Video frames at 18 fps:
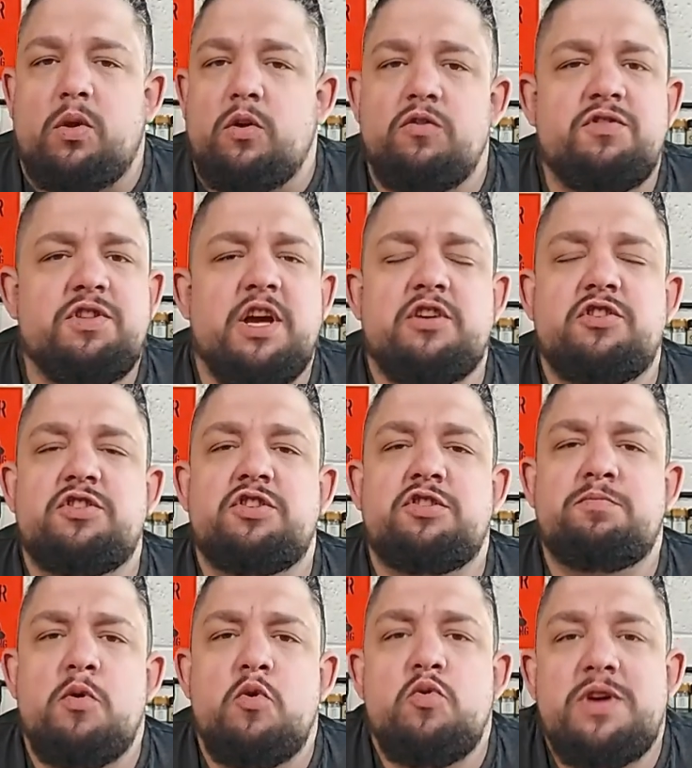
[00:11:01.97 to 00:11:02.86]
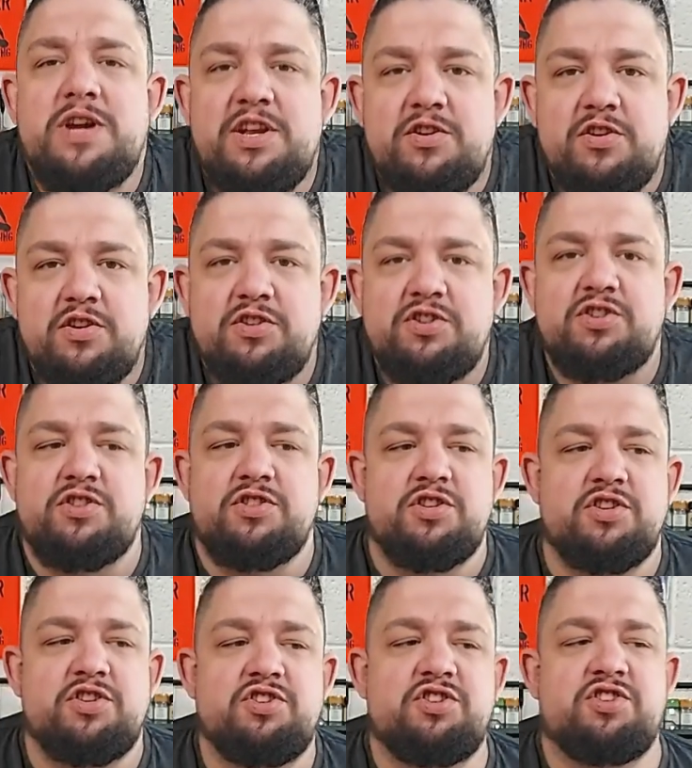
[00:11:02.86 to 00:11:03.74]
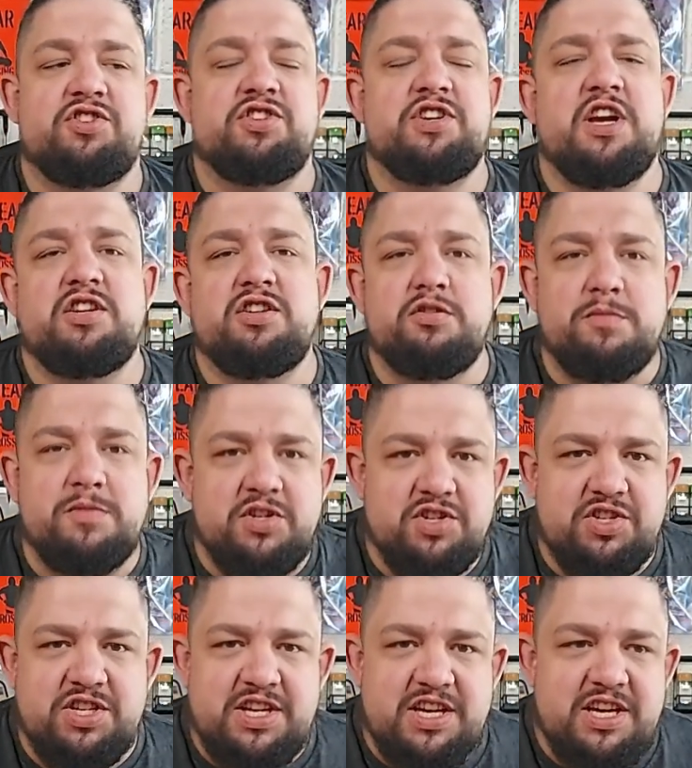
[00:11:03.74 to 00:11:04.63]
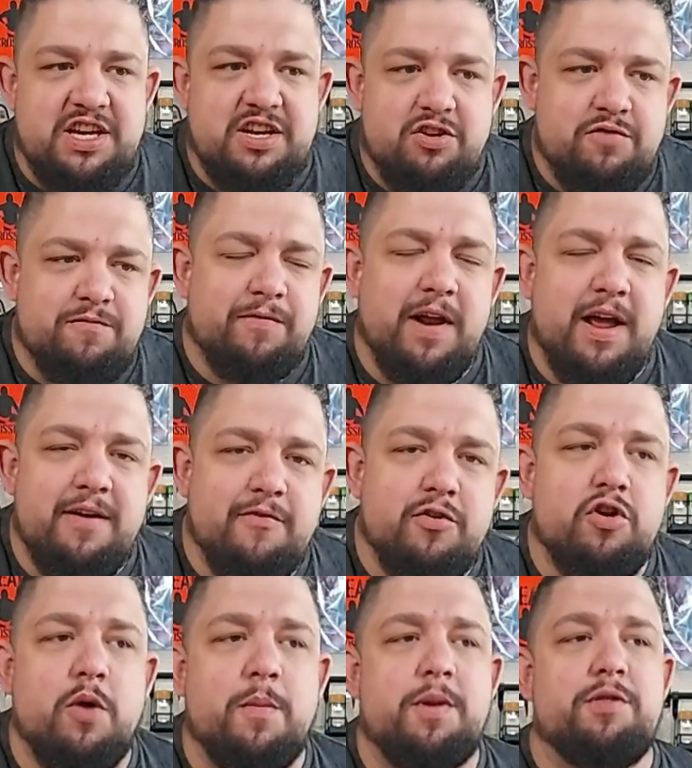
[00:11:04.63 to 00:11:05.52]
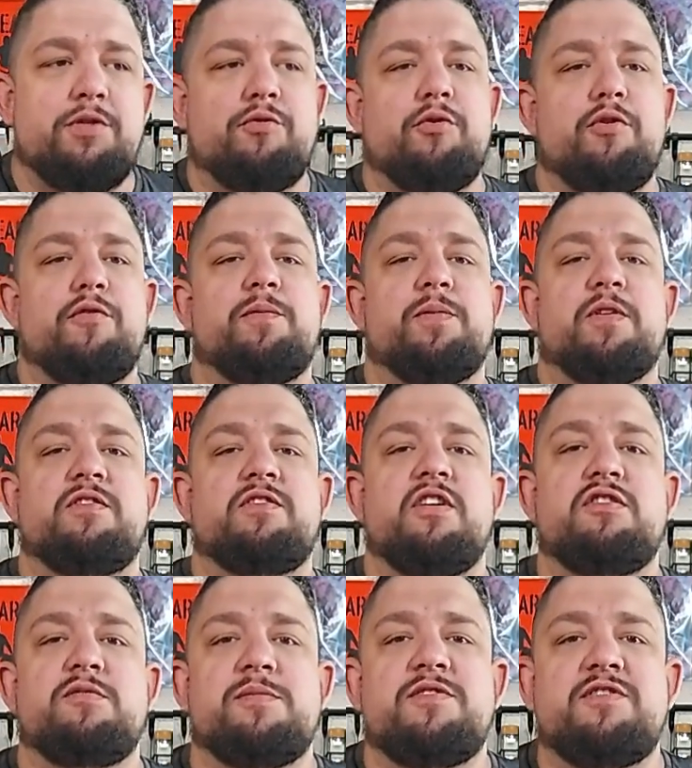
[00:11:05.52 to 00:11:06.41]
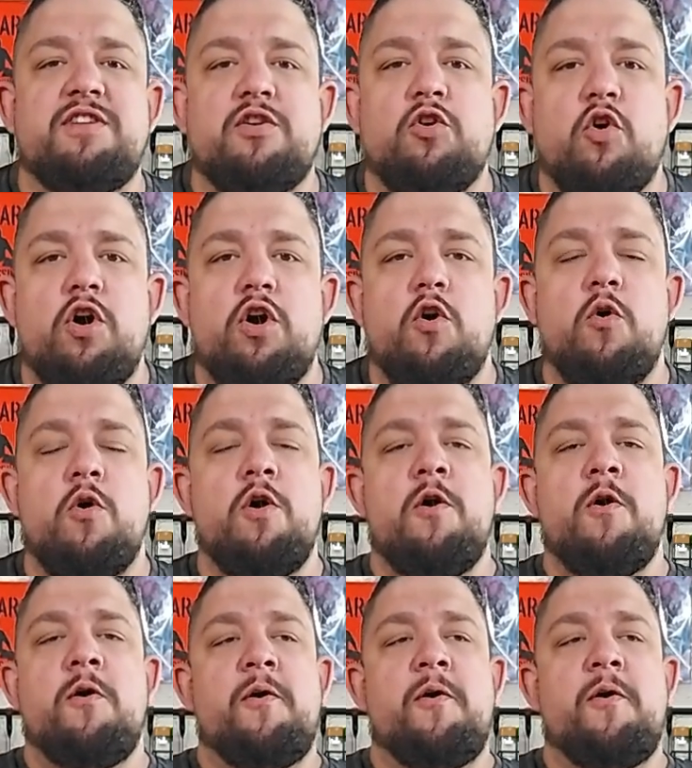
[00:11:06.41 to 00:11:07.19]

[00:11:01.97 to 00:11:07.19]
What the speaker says: It's that smokiness and the sesame seed flavour coming through from the sesame seed oil.